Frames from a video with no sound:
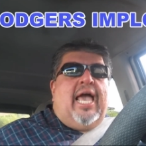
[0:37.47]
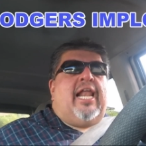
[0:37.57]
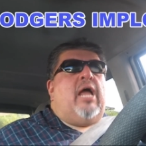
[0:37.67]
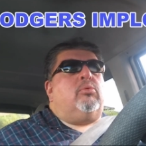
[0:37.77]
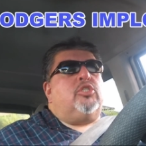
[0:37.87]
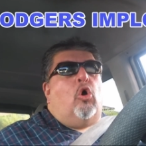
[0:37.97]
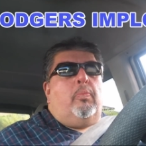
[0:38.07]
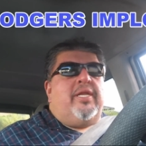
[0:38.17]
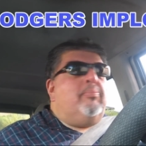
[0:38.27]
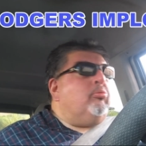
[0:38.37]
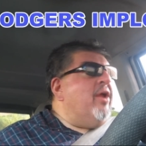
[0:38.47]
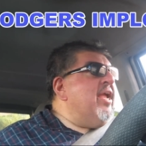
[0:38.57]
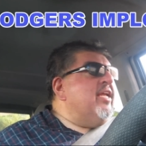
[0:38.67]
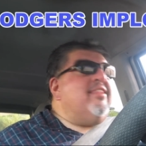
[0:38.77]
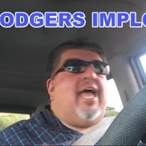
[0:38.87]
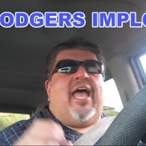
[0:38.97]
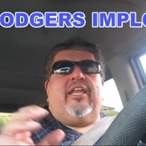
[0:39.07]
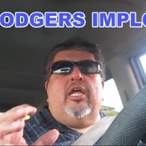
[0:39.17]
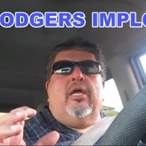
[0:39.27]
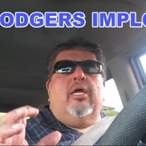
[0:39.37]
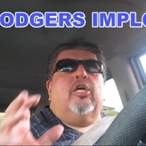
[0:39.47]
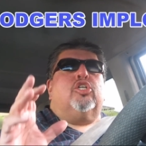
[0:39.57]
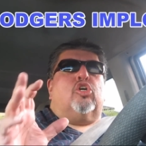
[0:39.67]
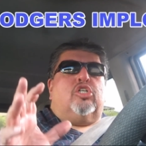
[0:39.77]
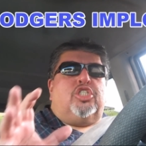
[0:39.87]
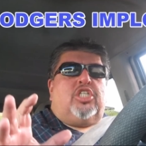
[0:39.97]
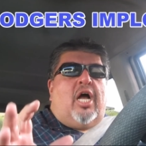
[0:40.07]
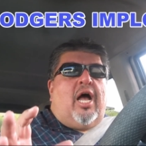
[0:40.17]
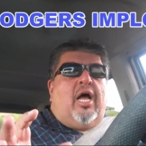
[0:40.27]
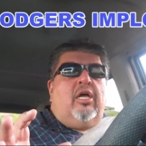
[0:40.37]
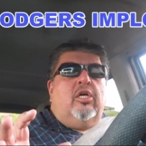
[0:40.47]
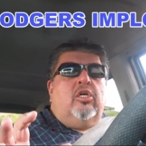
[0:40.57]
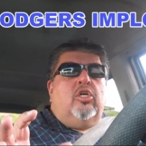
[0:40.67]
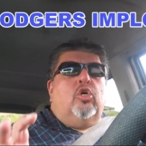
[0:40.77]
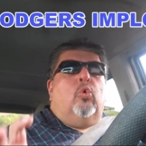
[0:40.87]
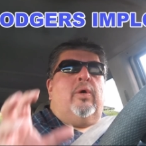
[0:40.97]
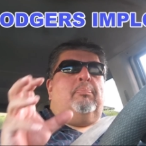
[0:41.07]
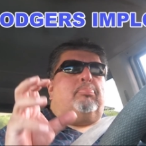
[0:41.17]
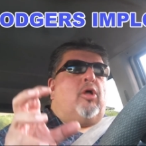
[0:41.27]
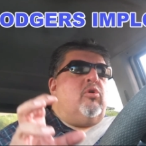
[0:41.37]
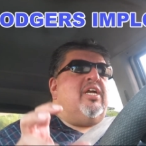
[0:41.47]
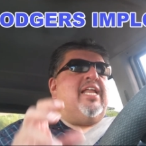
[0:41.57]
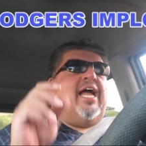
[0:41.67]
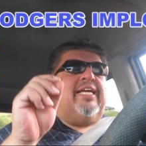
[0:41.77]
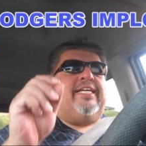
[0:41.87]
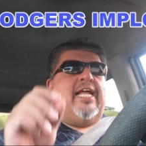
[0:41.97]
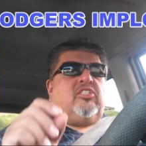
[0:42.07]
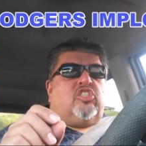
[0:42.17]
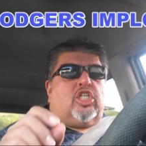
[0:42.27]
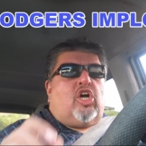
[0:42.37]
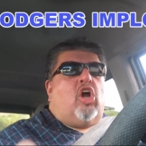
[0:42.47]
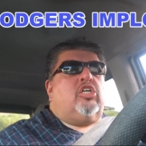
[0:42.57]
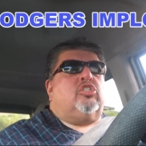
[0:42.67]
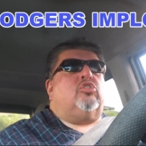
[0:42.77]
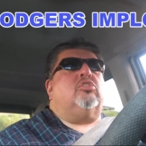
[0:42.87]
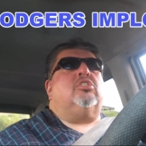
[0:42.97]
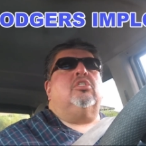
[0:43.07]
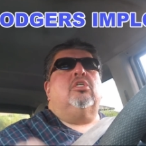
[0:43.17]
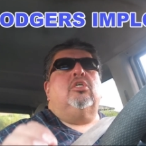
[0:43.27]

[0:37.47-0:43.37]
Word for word: And I was hoping and praying that Kershaw, who imploded against the Cardinals,